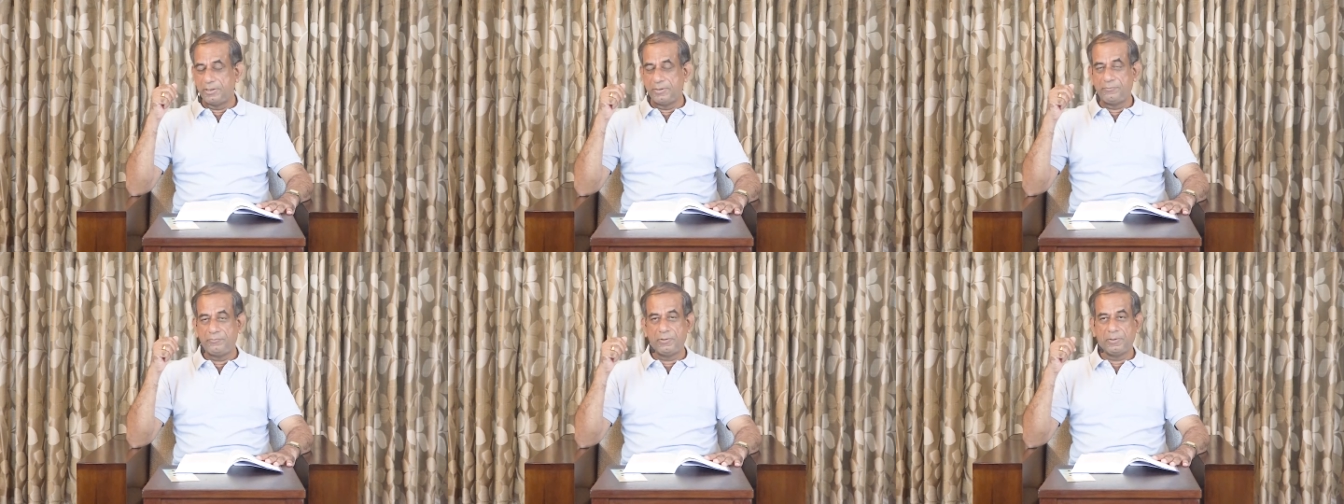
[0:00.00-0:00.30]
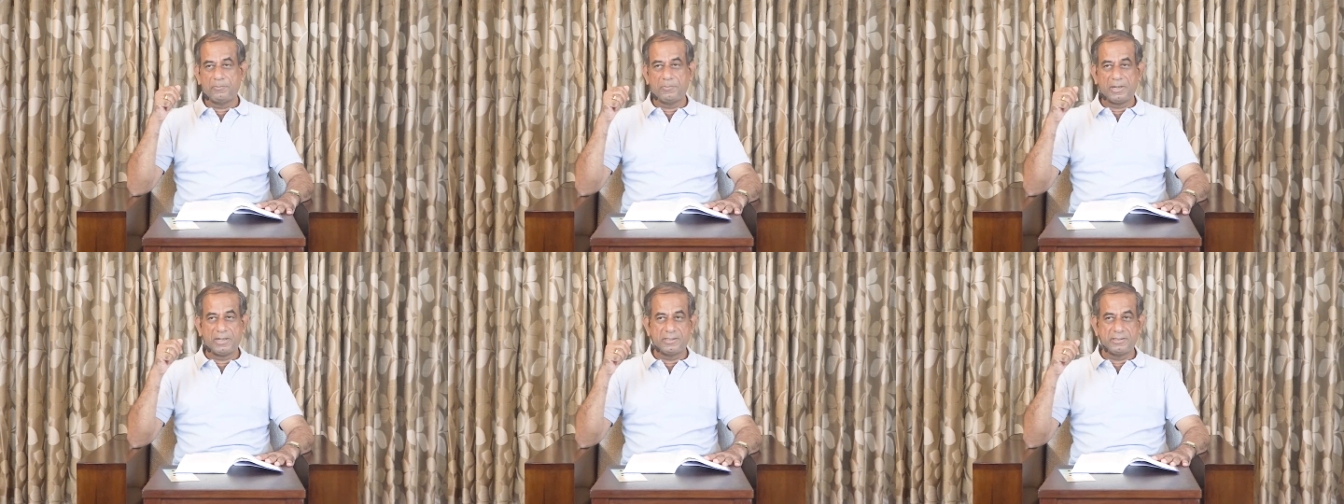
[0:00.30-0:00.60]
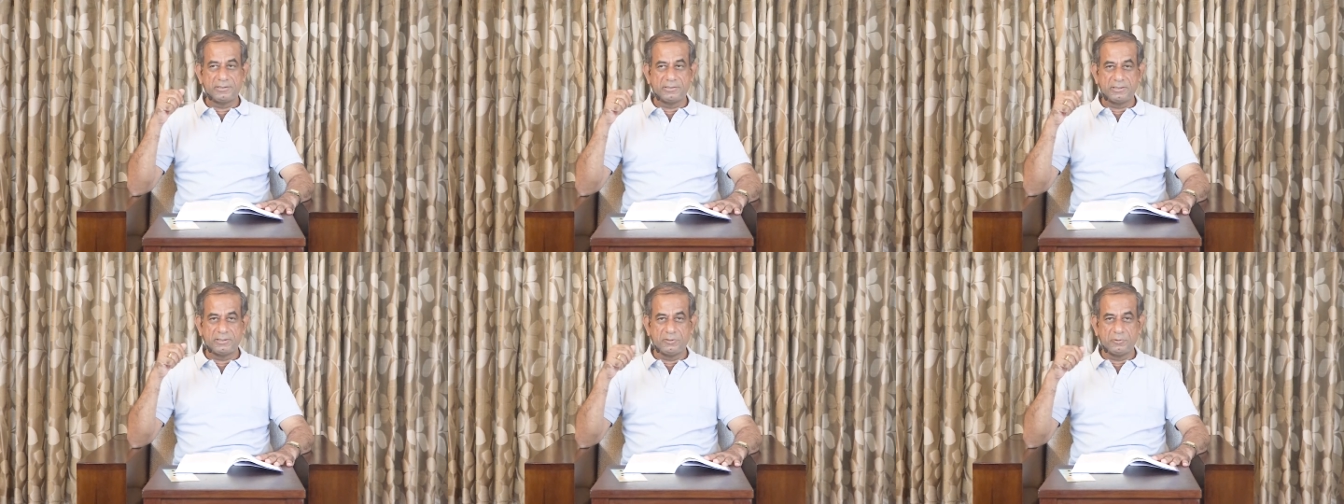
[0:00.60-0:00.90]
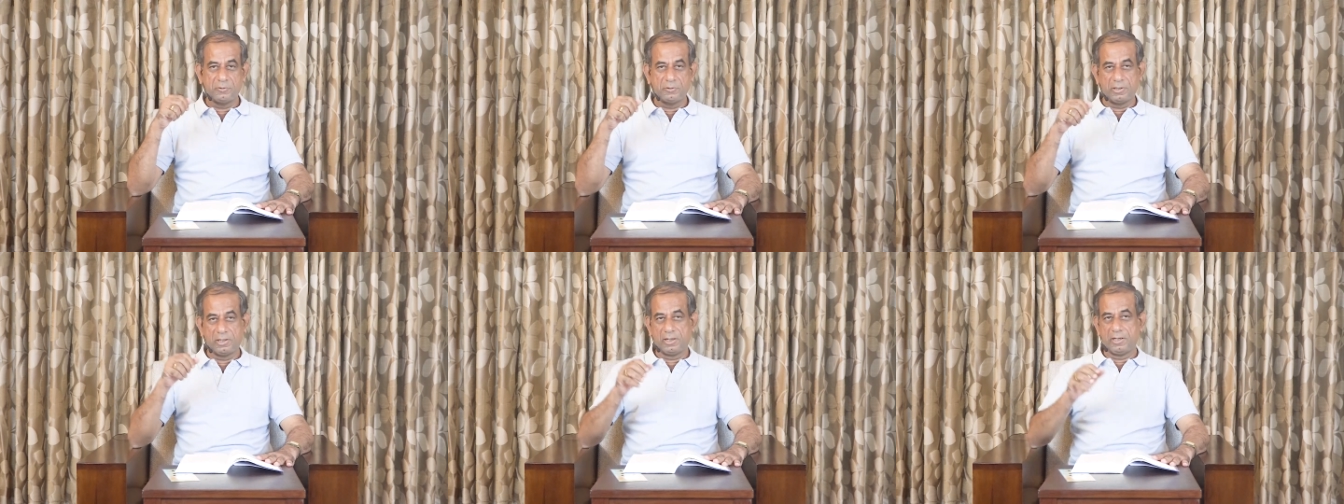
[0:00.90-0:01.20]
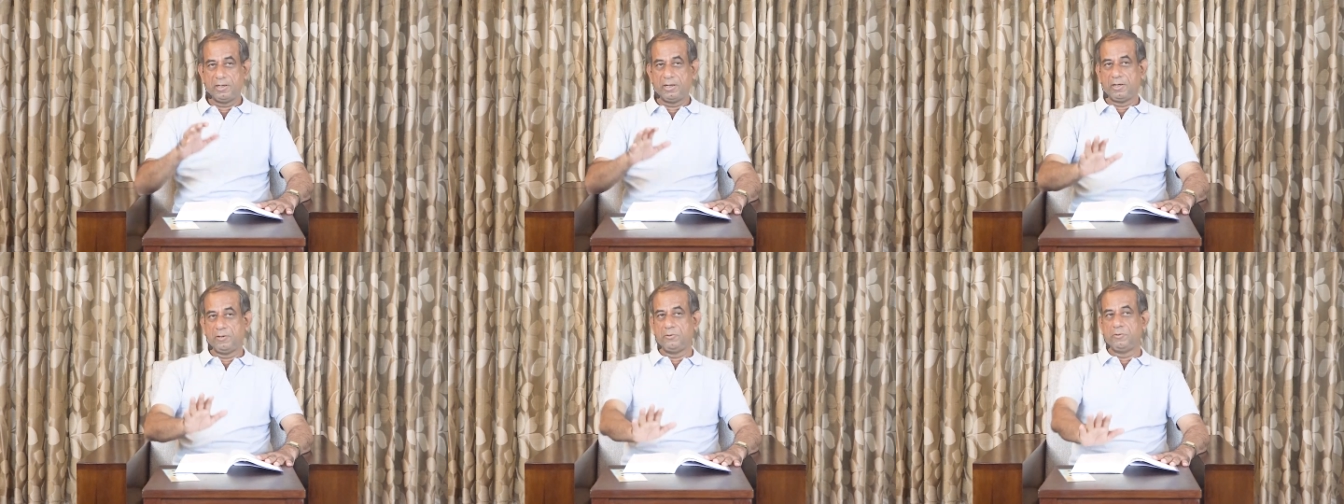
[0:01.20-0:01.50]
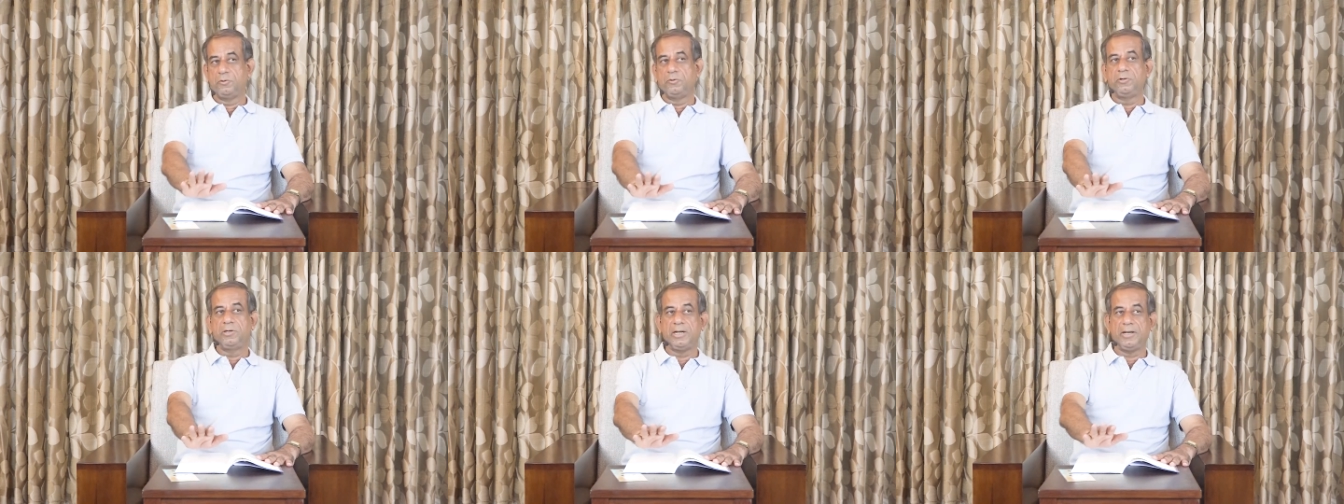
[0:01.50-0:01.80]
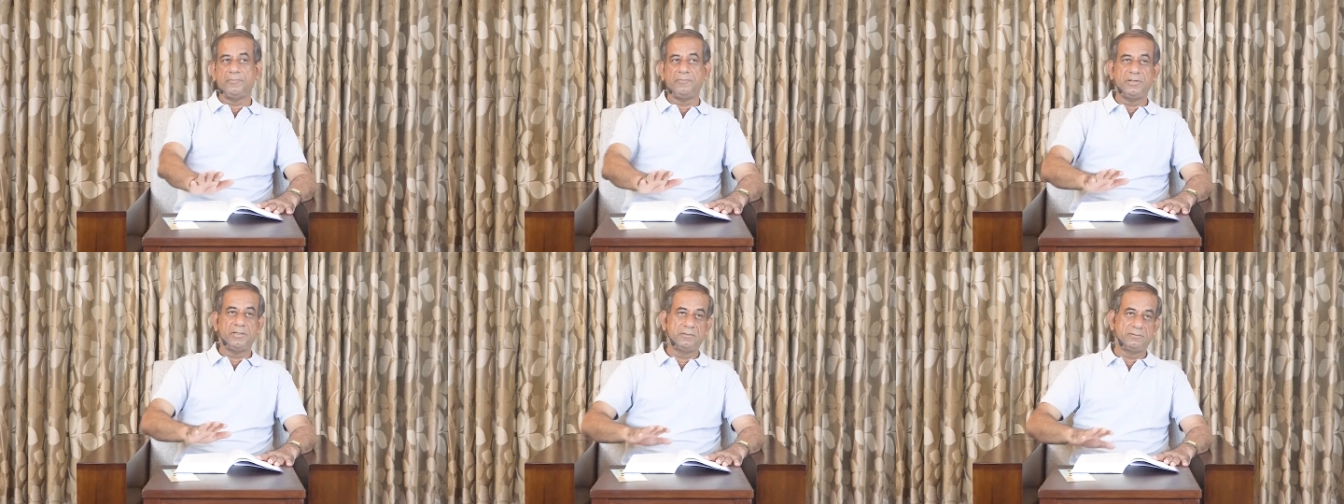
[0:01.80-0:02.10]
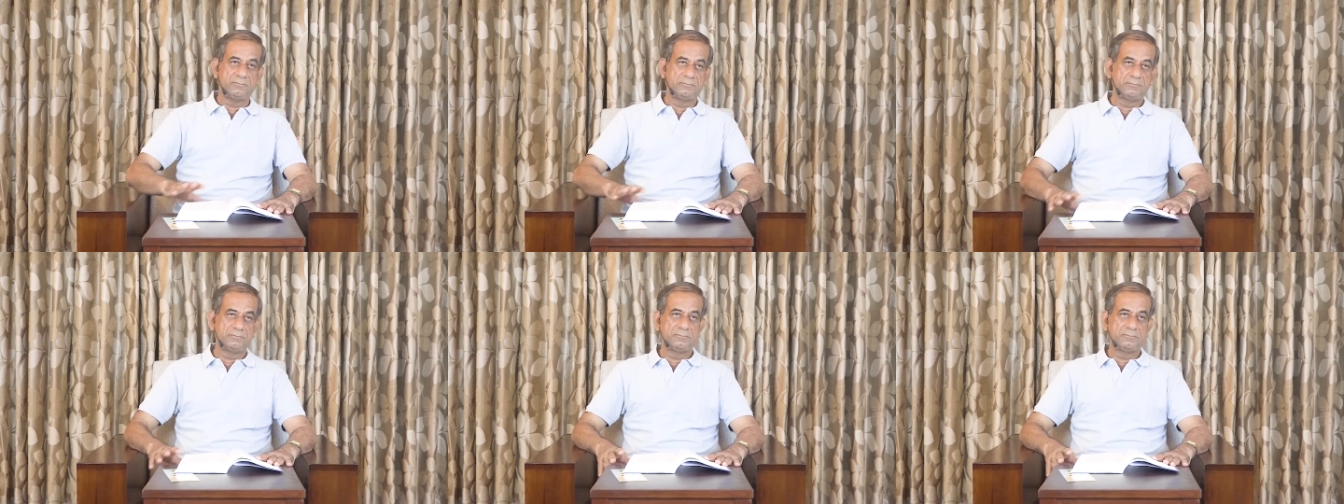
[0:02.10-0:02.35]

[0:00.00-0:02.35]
if you are practicing yoga, now don't travel.